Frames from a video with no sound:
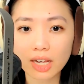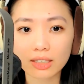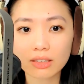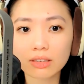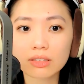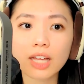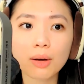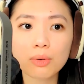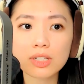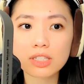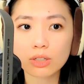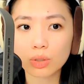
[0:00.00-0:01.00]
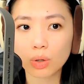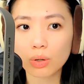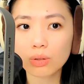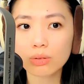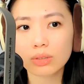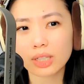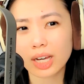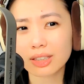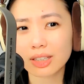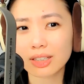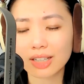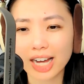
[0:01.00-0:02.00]
Like that was their goal, I
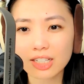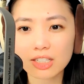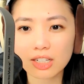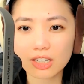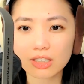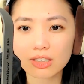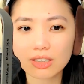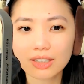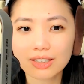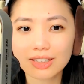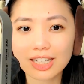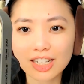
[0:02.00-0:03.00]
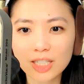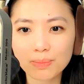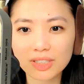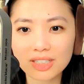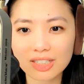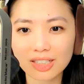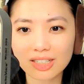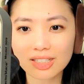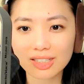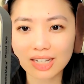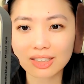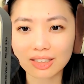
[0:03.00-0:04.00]
think last year. They explicitly
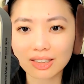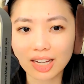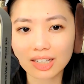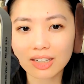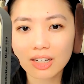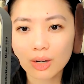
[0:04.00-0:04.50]
stated like